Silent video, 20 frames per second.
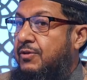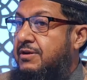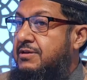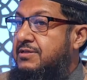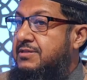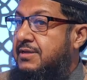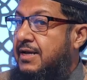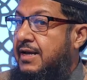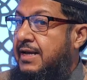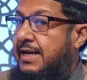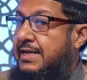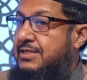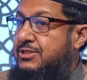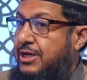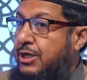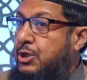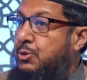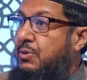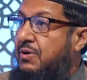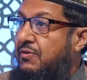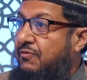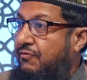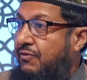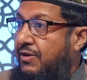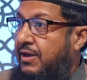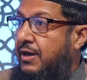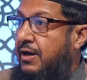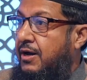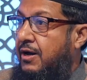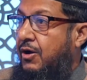is a genuine
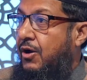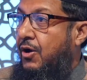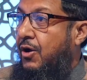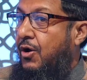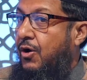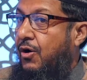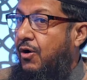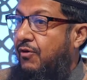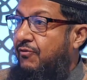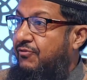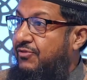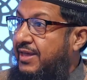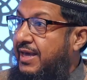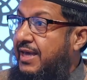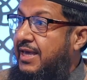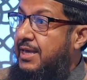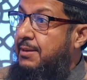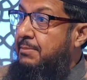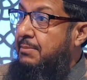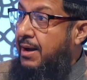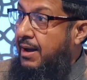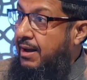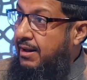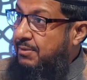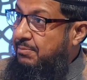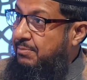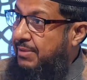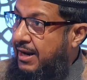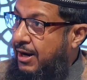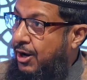fear of their
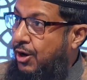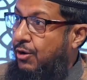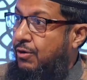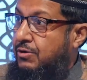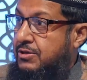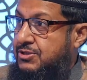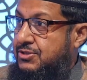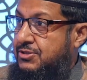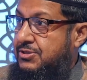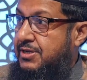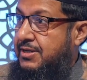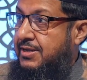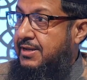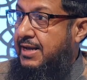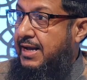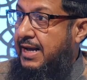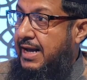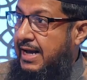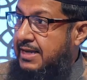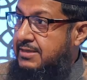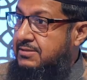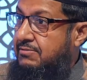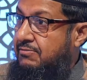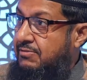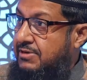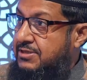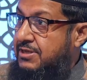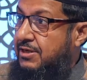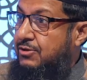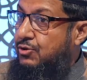iman being lost as a
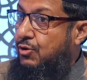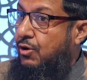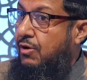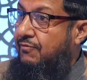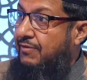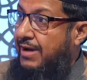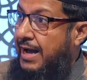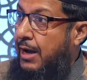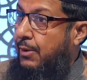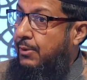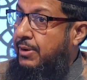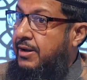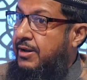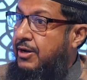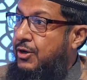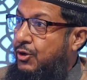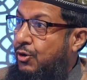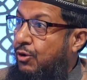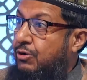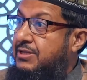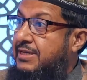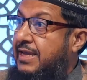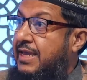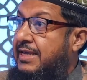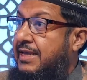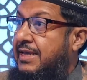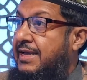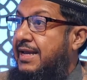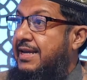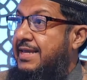result of our not
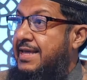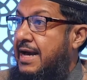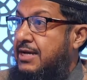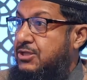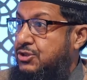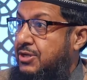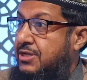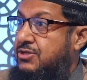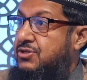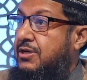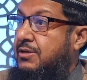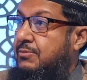taking any action as a